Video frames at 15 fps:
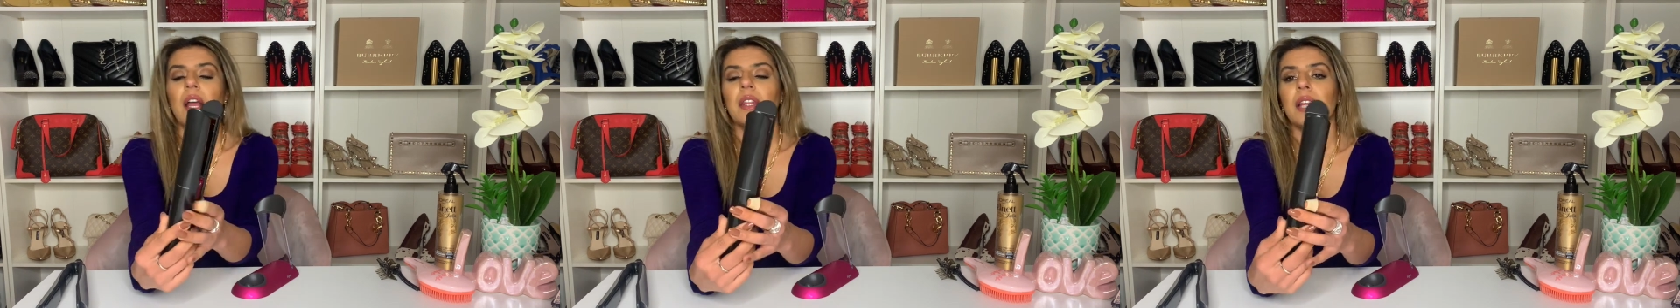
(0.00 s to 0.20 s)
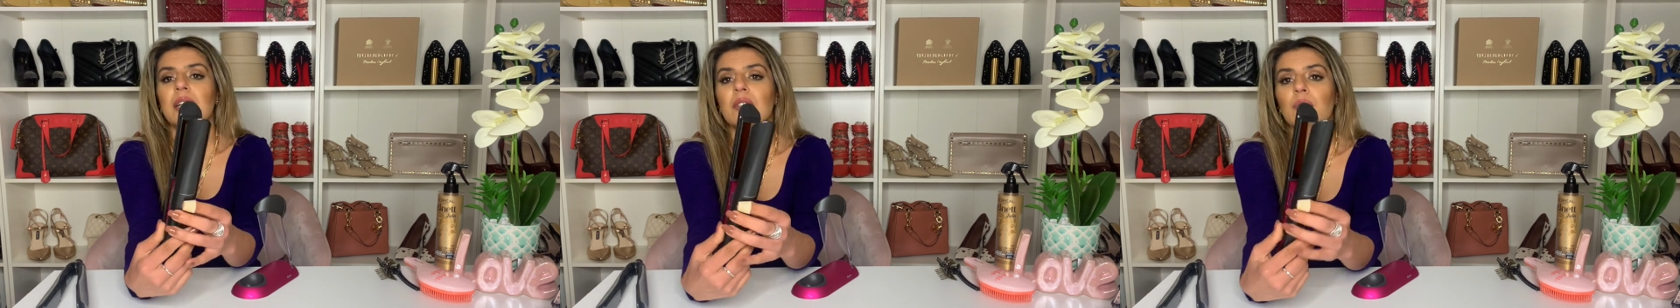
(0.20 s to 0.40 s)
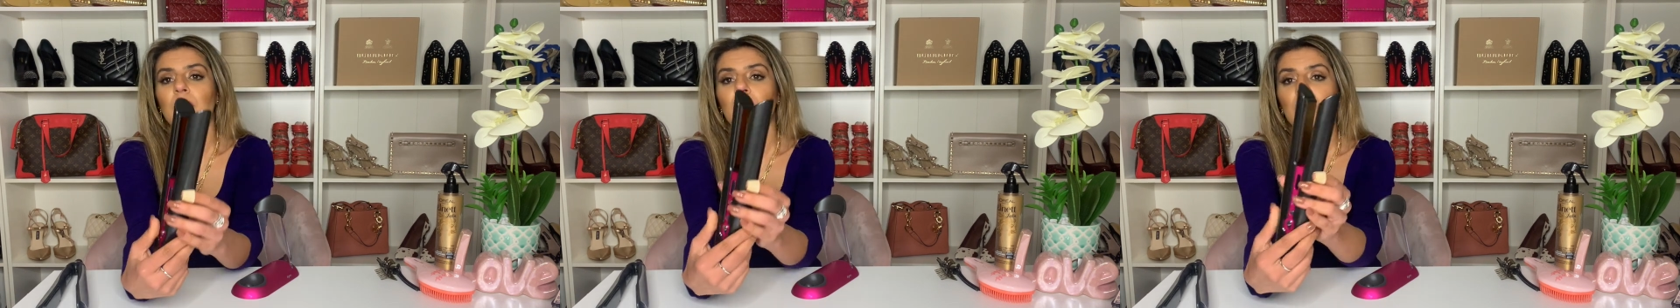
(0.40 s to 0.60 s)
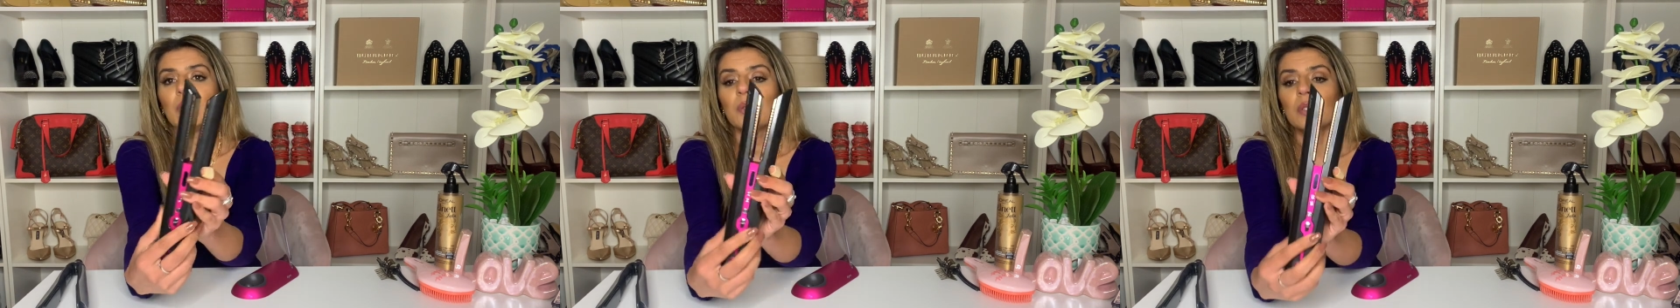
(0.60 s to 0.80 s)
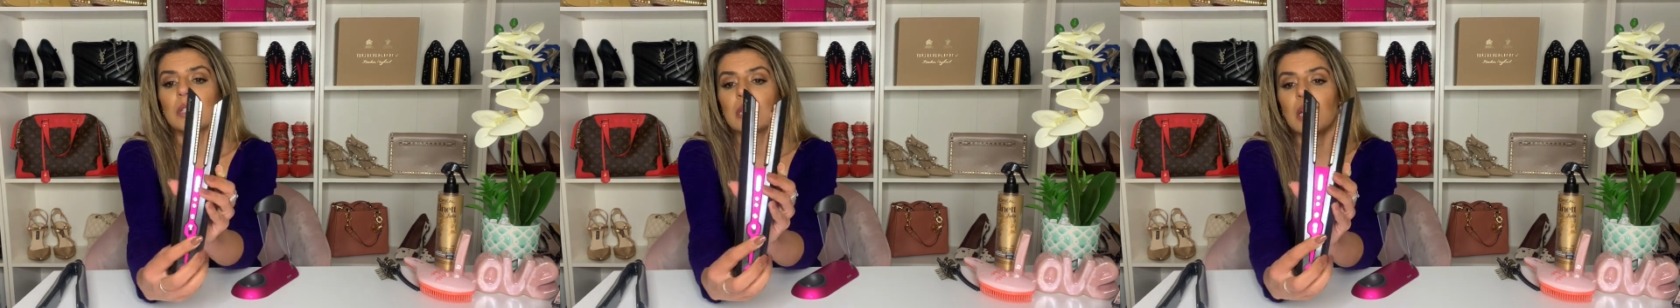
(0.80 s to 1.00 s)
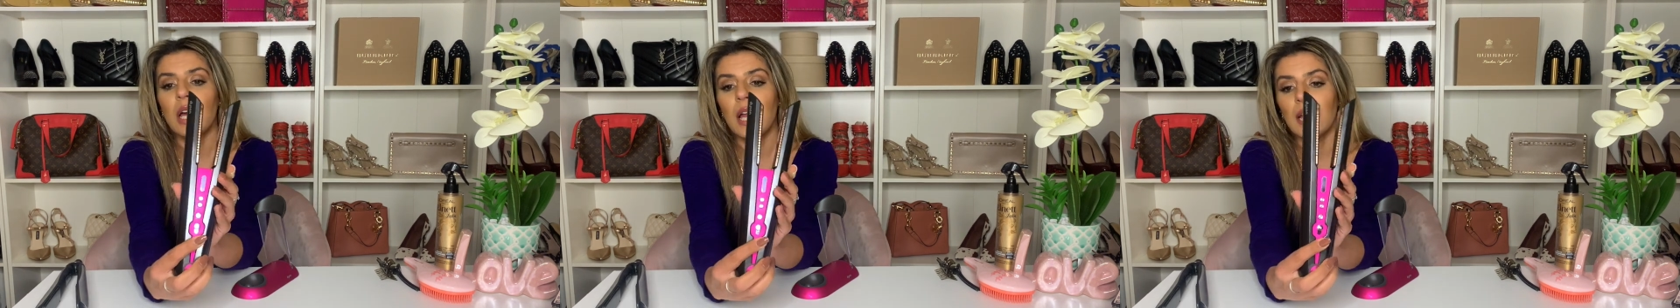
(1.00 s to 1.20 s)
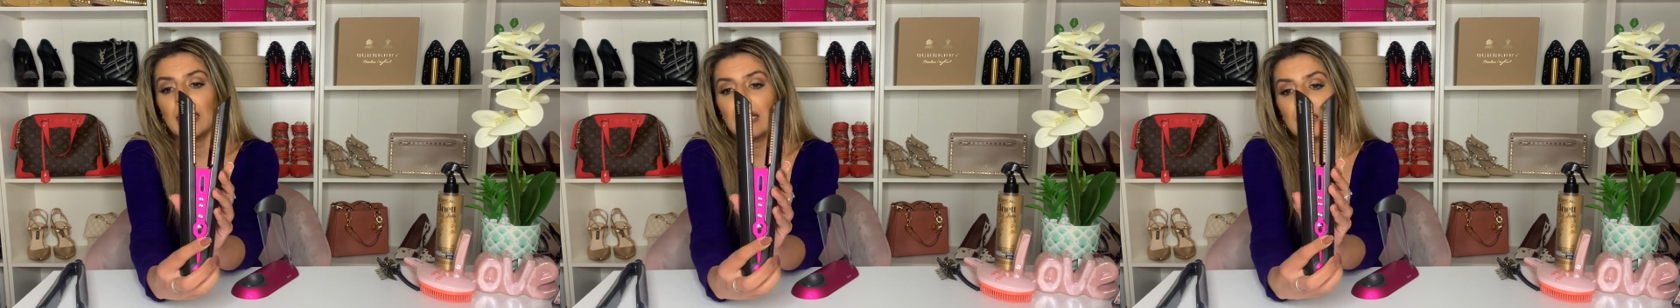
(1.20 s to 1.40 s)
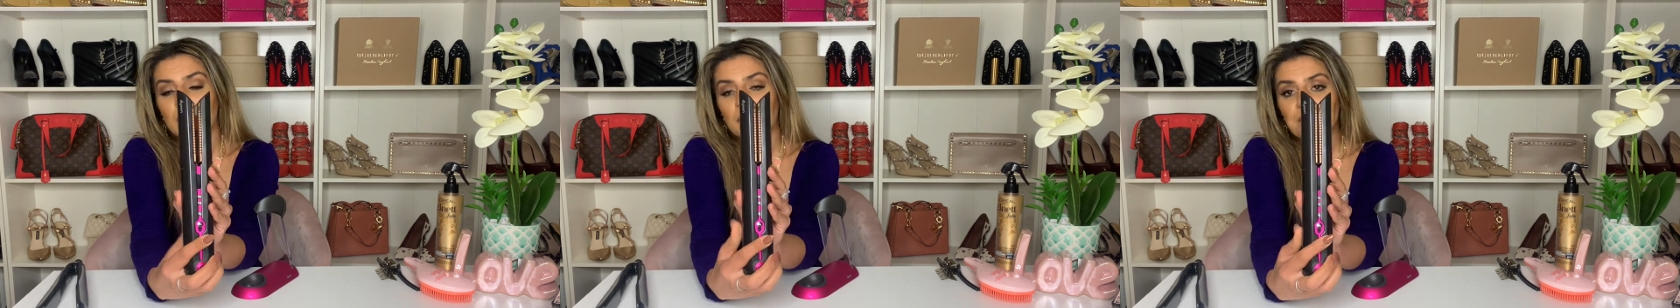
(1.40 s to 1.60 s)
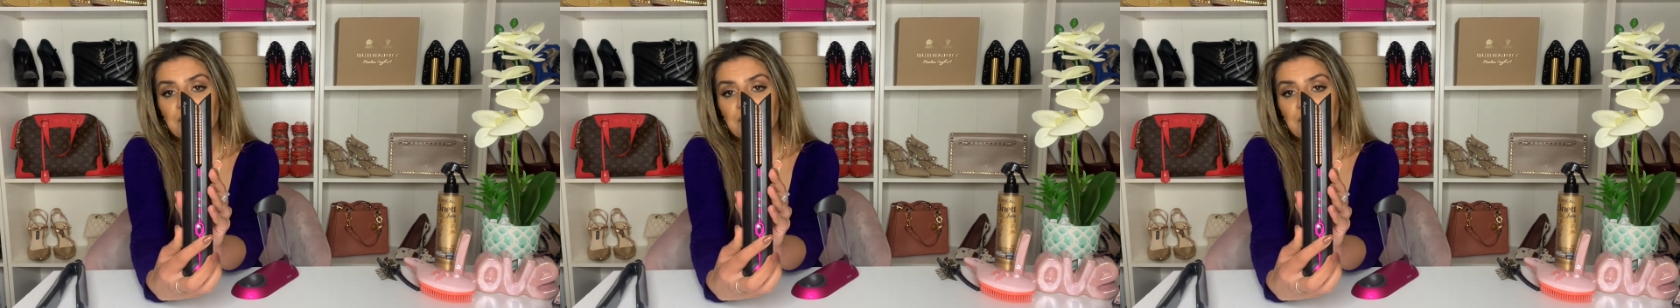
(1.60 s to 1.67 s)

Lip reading: That's what it looks like.